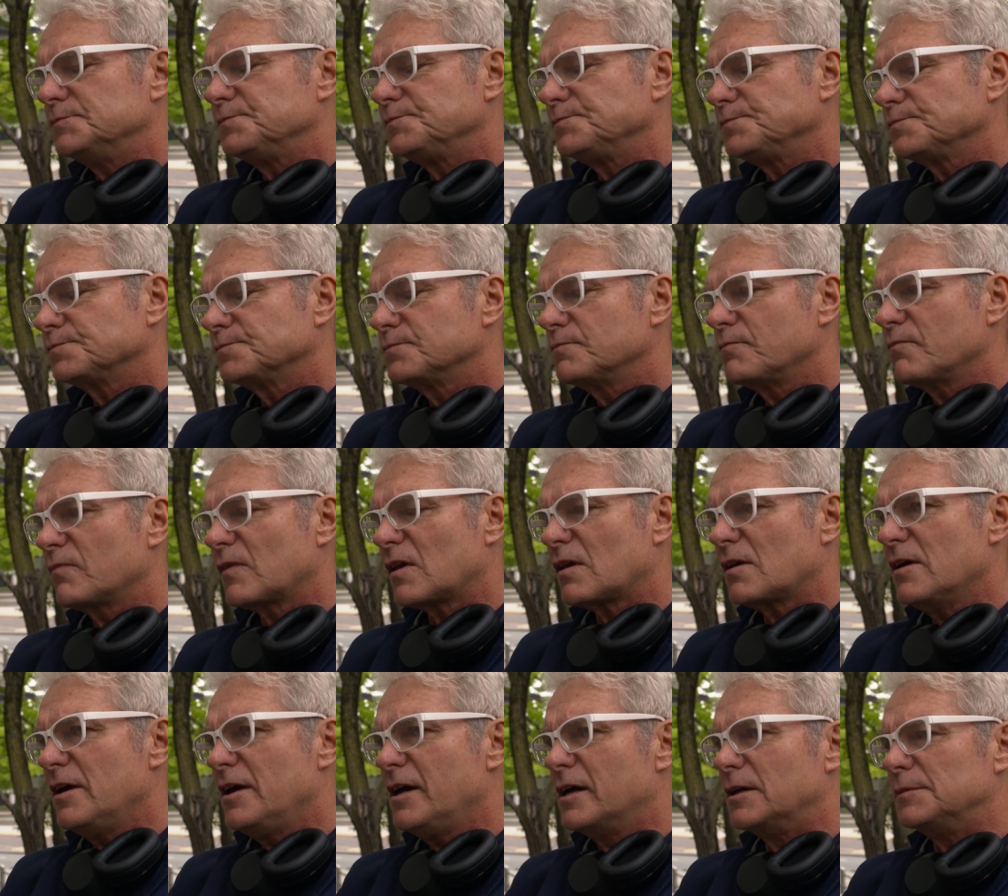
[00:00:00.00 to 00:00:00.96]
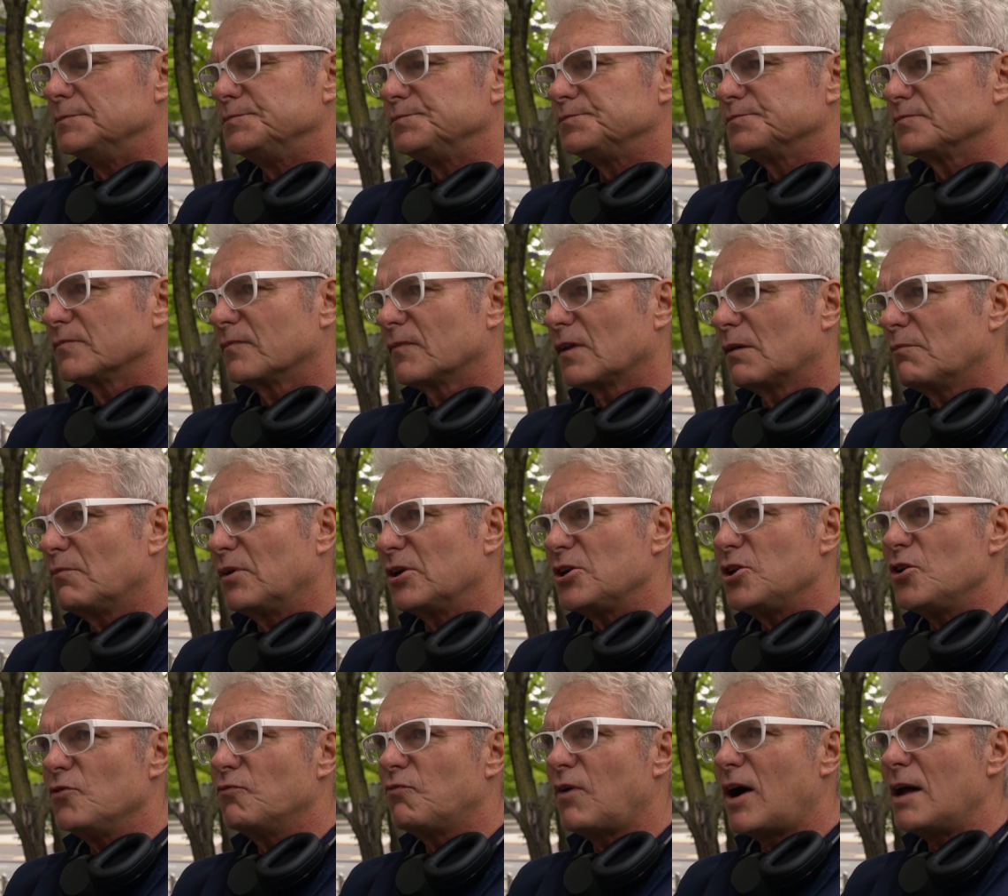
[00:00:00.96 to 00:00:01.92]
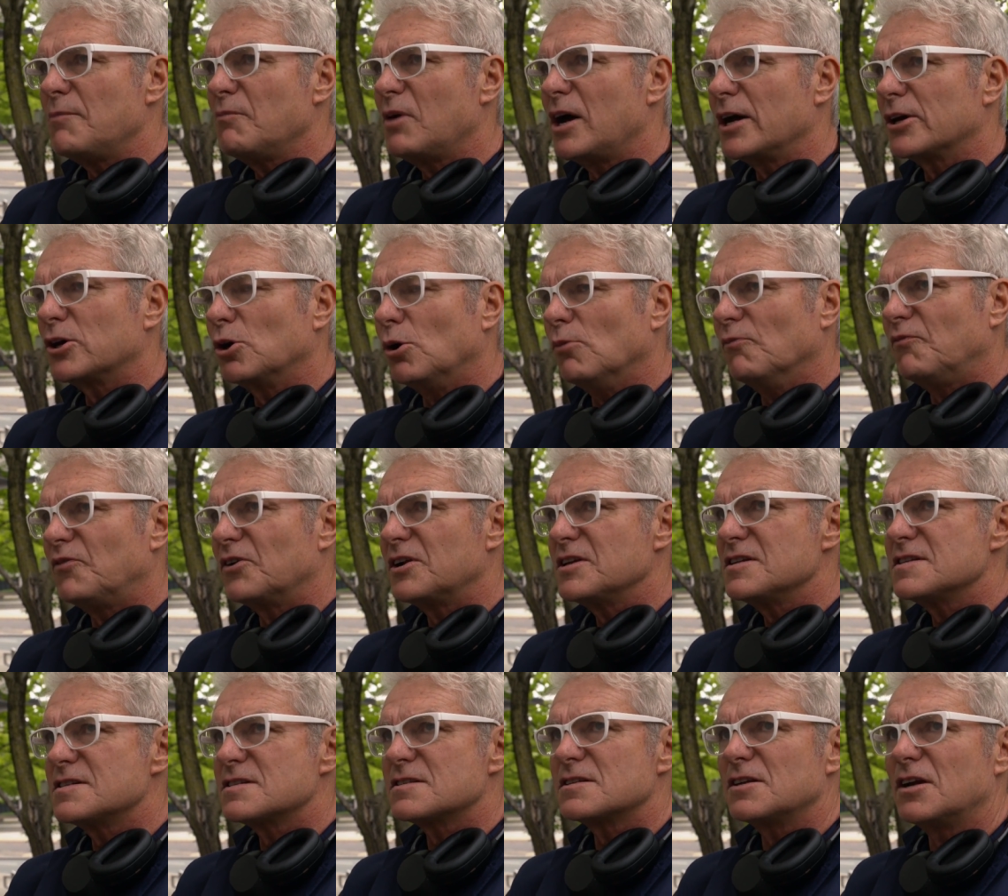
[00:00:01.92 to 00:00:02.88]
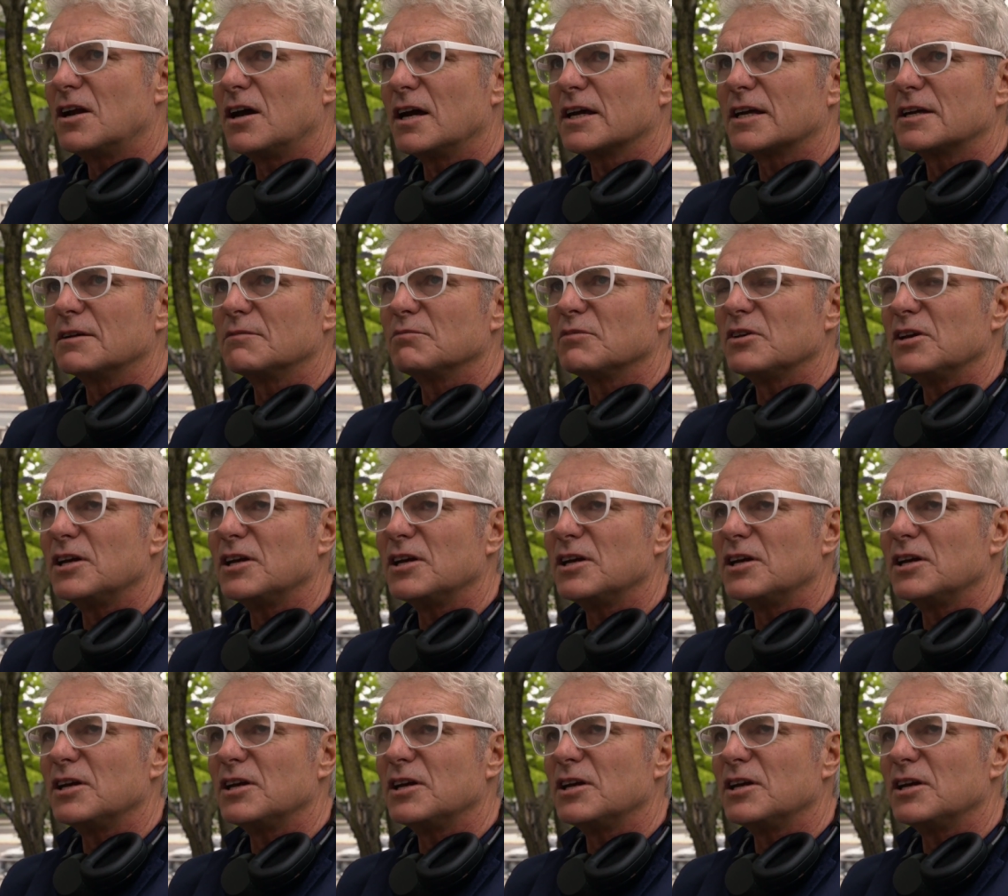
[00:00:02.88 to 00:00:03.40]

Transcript: Yeah. But you find my confidence, and I can,